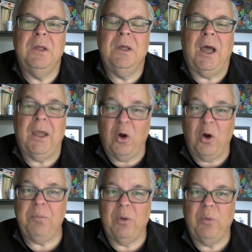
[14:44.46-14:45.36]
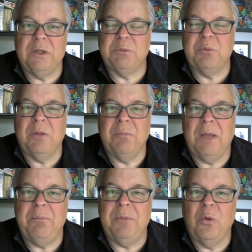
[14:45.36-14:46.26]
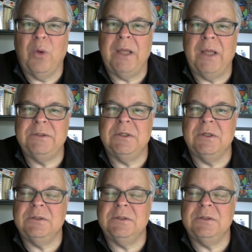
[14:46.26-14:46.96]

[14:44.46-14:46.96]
I hope that Wellspring might be a way to,